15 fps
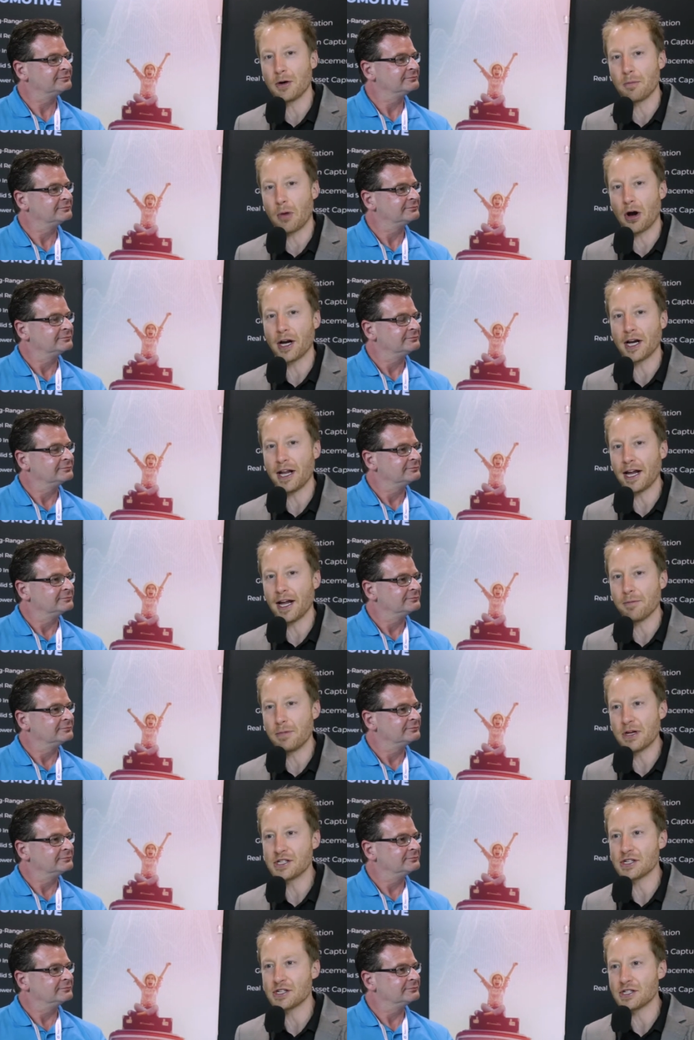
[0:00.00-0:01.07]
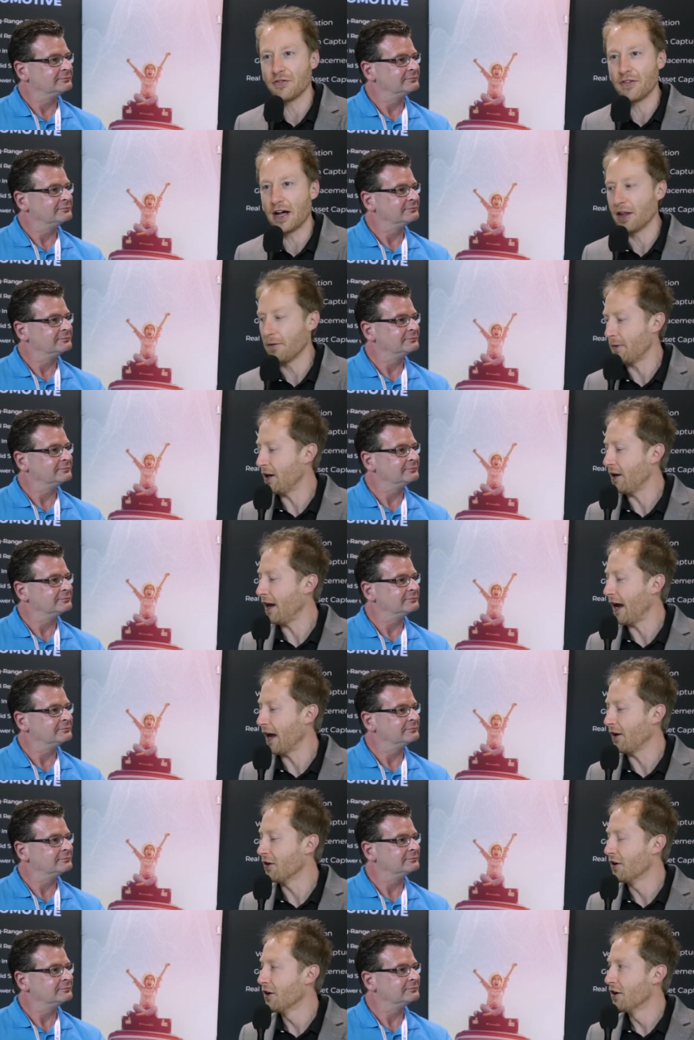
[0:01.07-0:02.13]
Speaker 1: their marketing and business development.
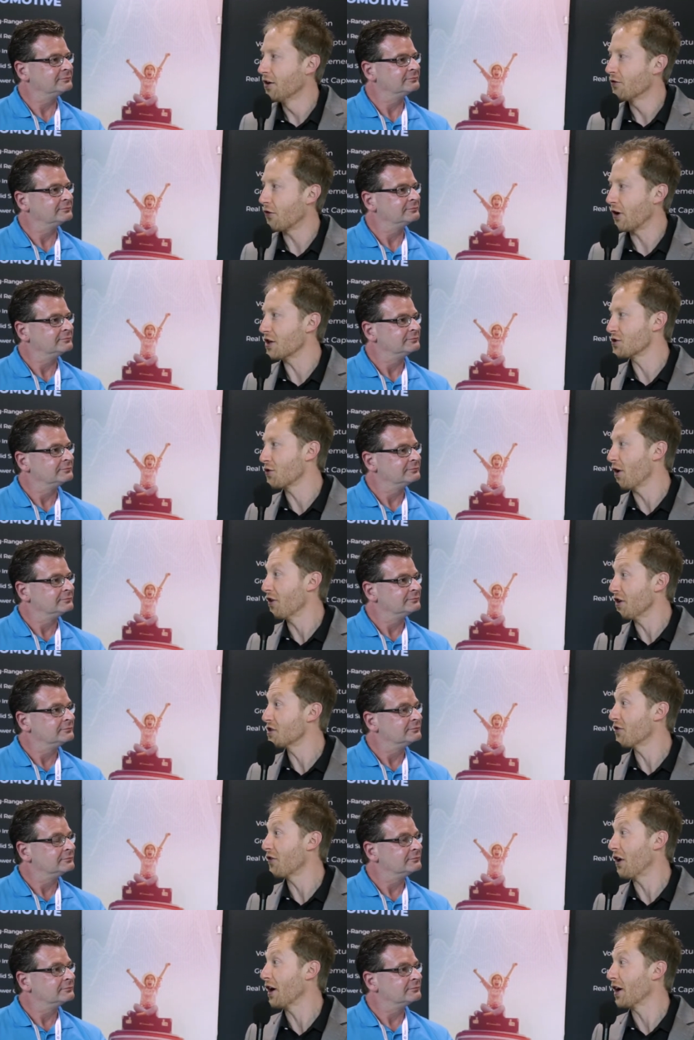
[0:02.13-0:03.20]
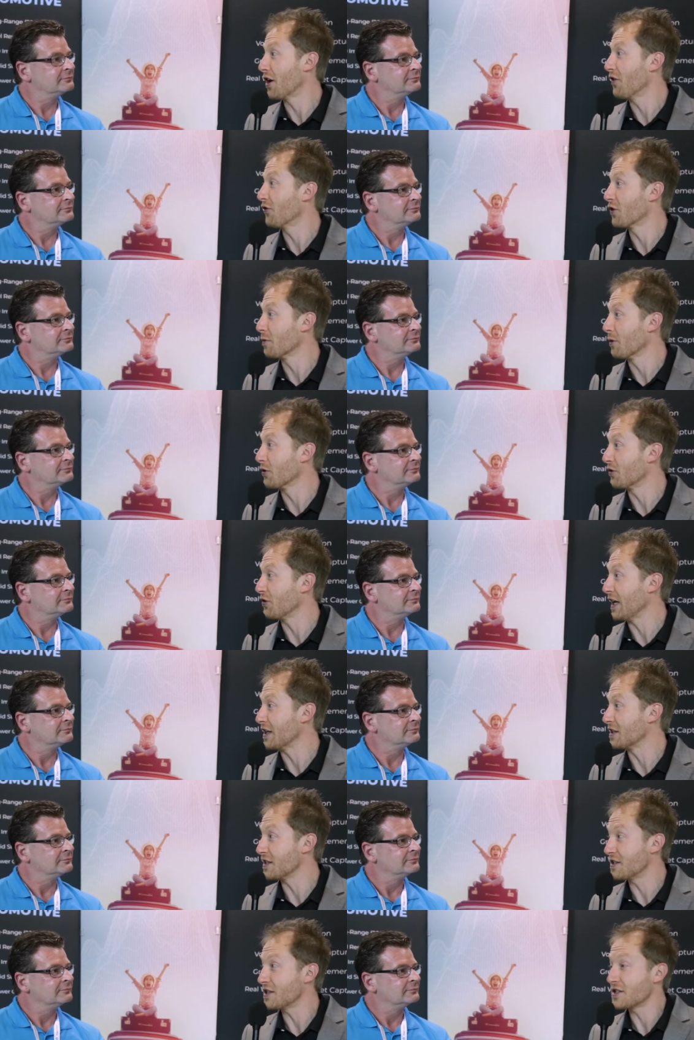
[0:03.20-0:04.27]
And Francois, these are very comfortable
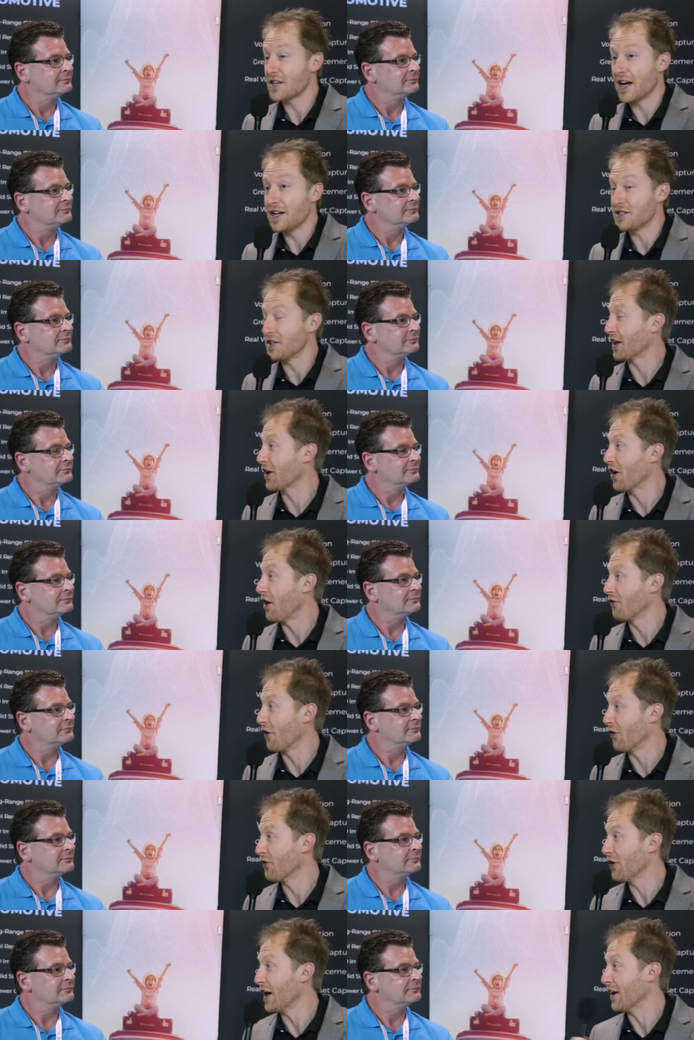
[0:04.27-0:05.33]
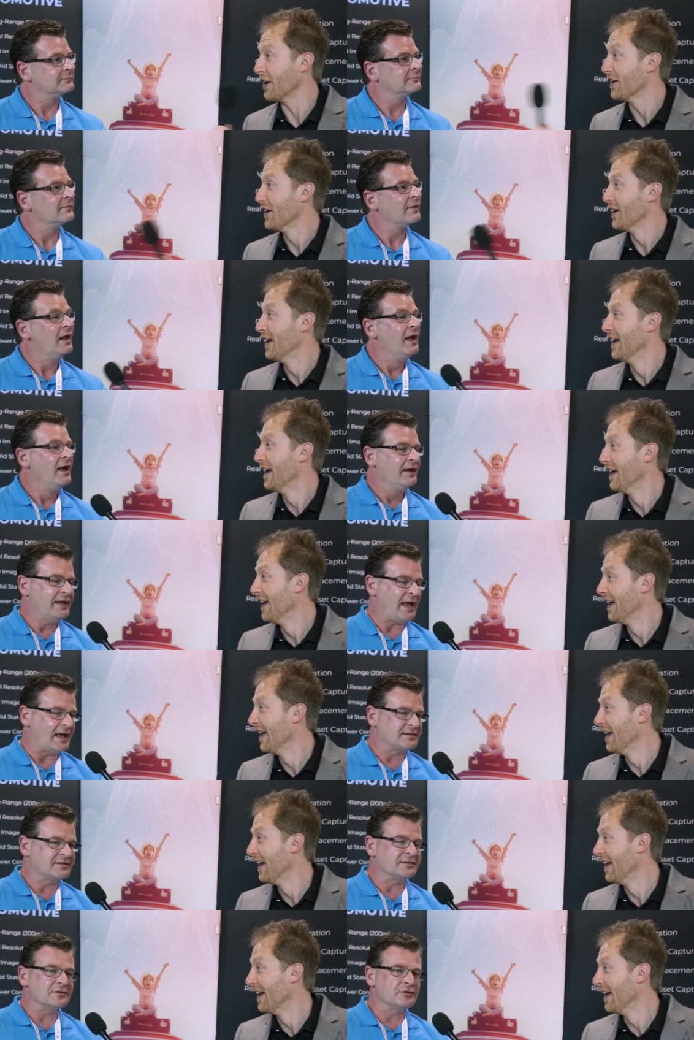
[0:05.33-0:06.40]
seats. This is nice to get off our feet.
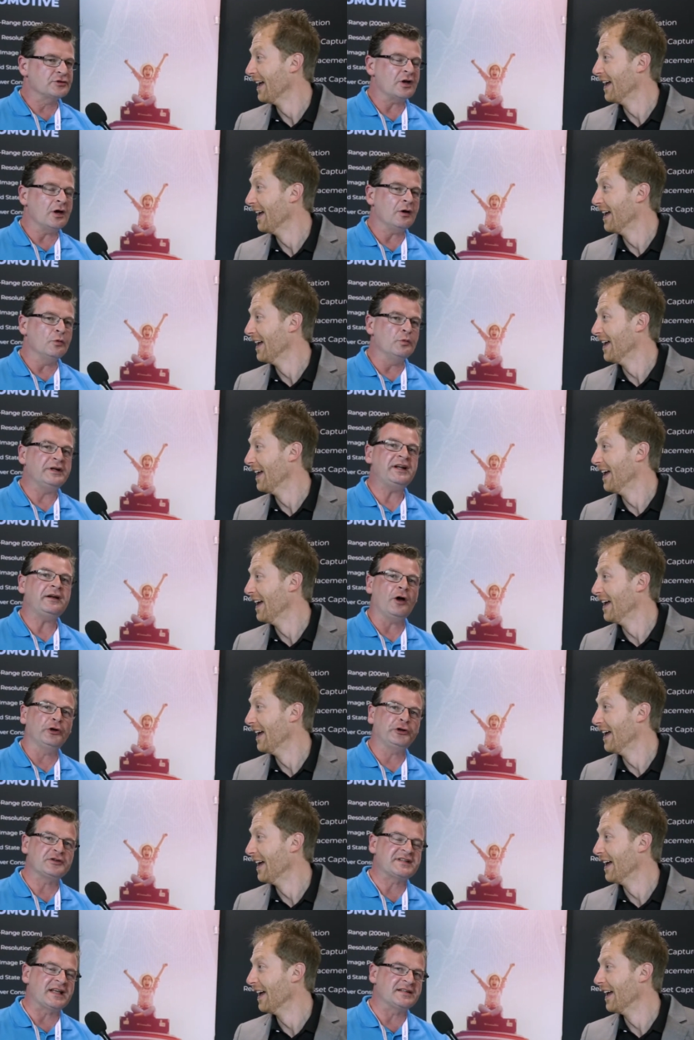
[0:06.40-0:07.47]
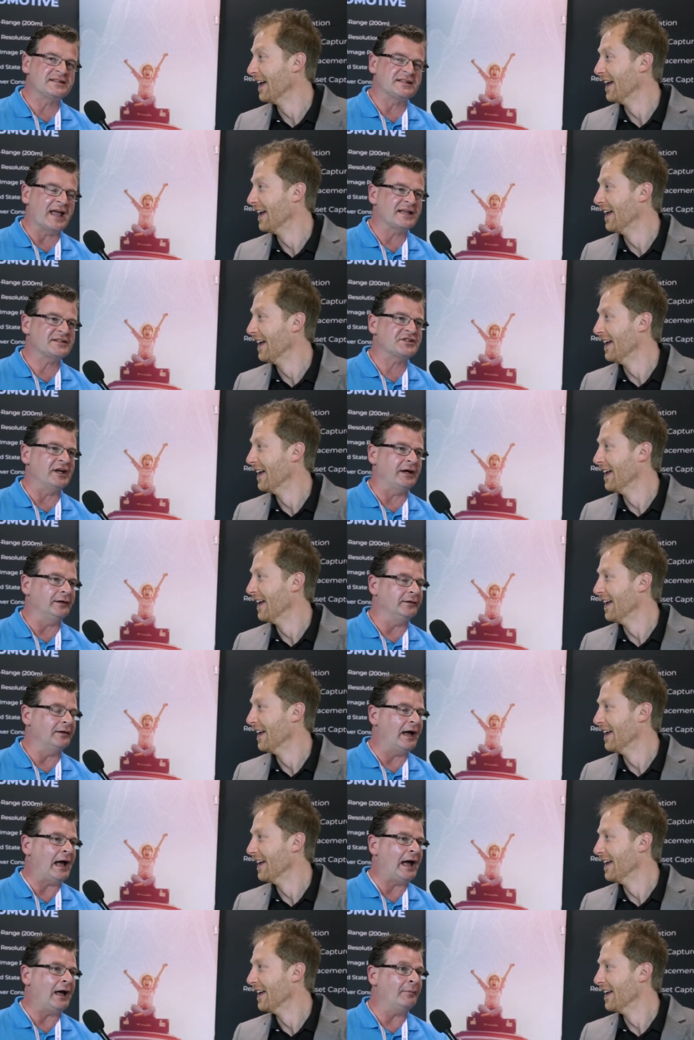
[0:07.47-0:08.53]
Speaker 2: Yes, so we did AutoSens last year
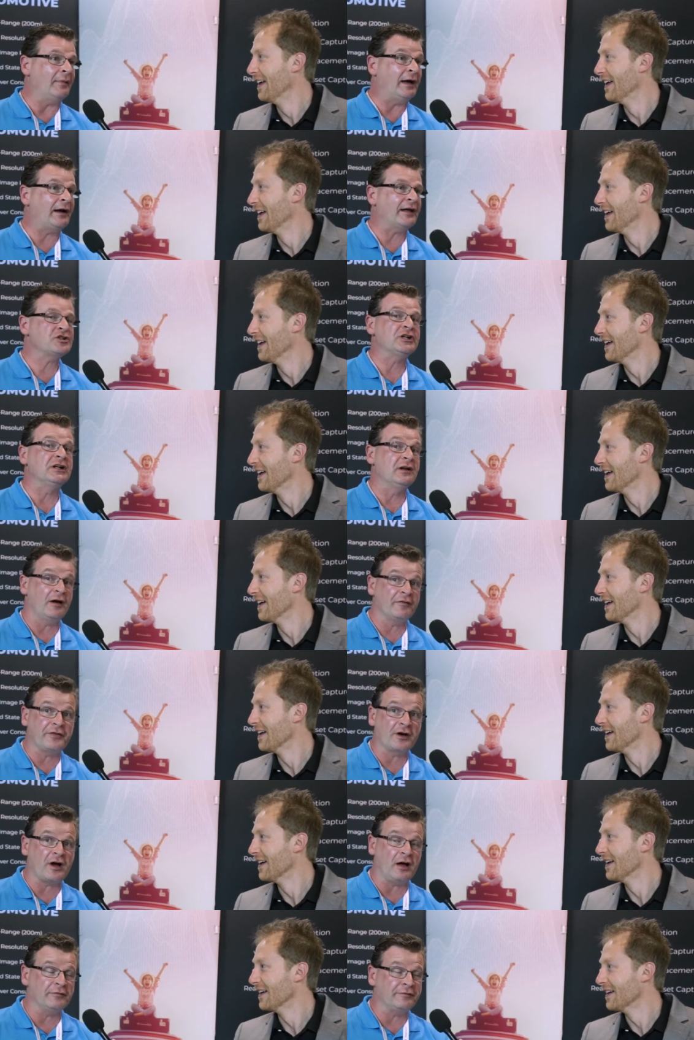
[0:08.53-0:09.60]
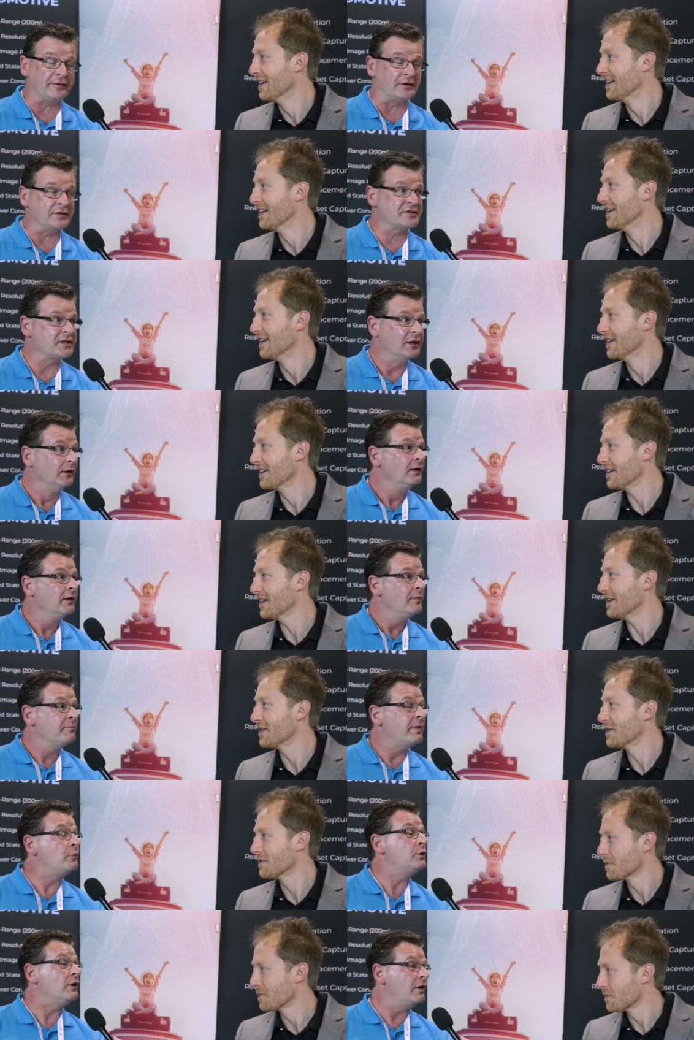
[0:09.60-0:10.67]
and actually loved the conference,
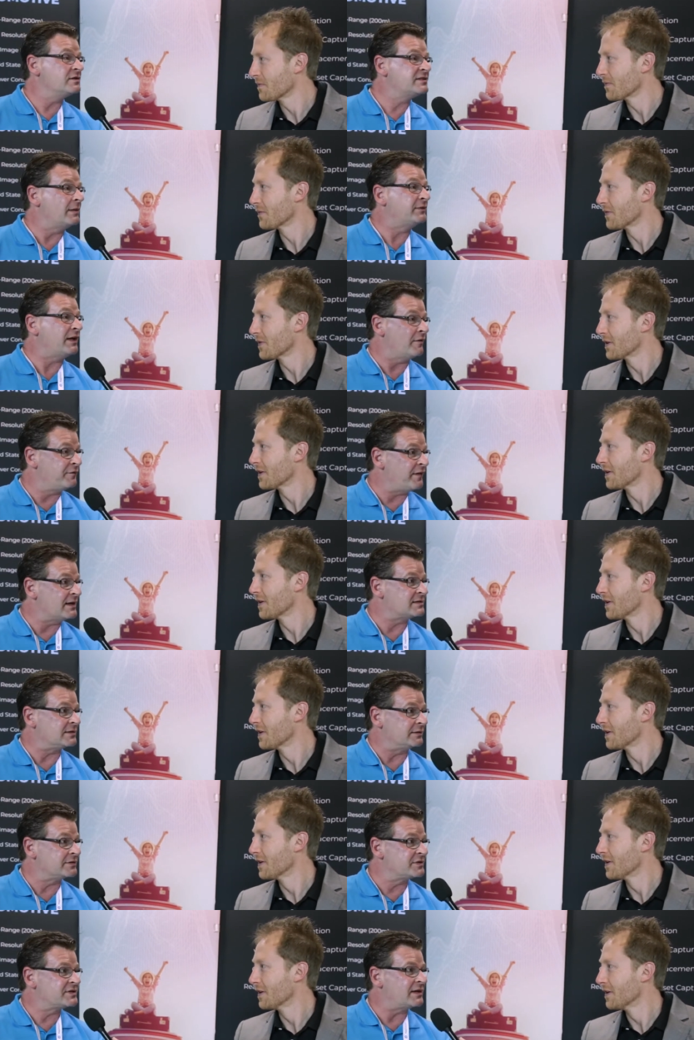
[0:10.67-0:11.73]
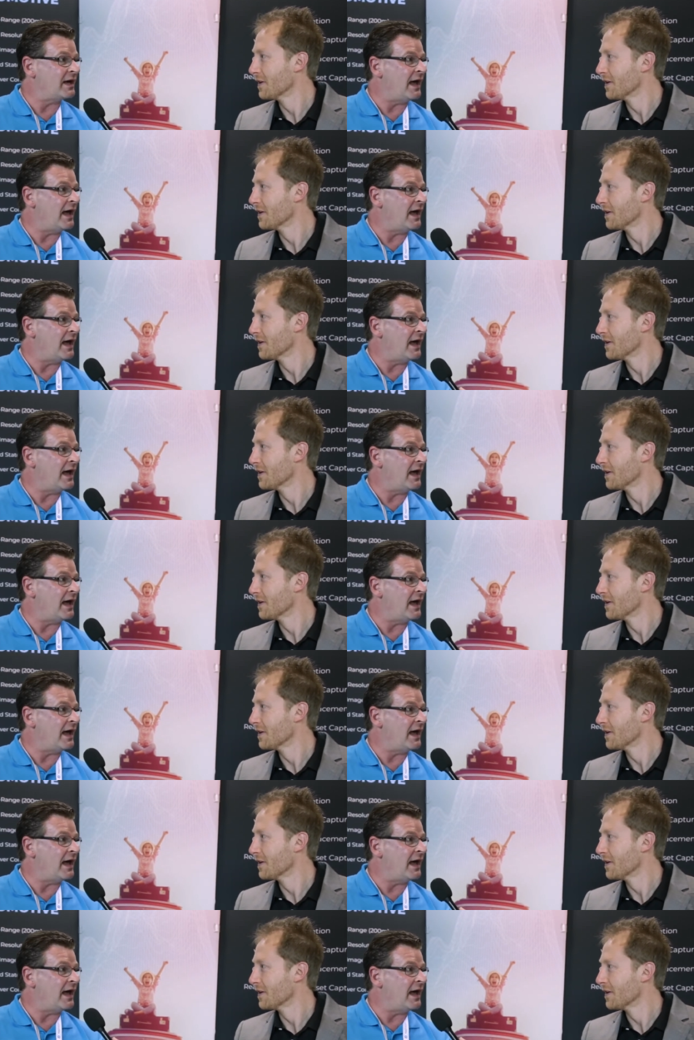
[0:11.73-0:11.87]
but we learned some tough lessons,